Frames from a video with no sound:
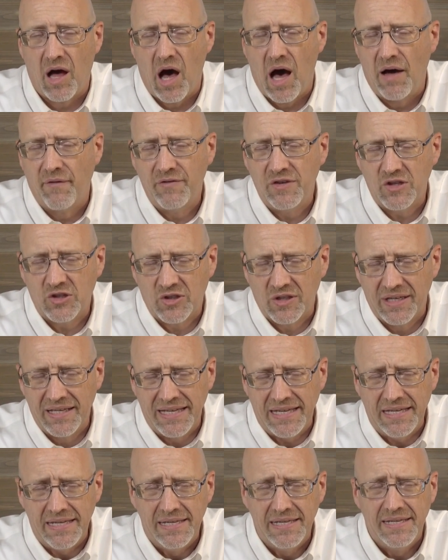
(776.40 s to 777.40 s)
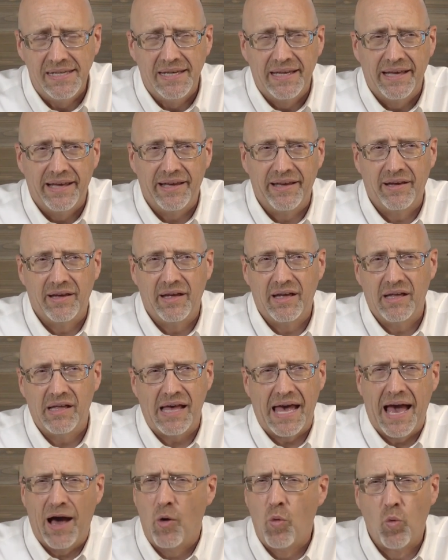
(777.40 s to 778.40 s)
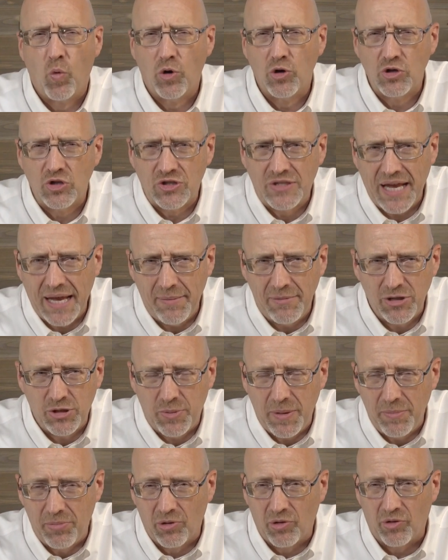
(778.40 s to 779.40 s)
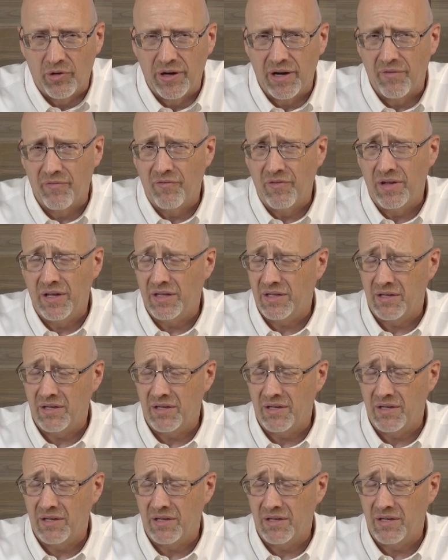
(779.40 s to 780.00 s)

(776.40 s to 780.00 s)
Obviously, how words damage people are in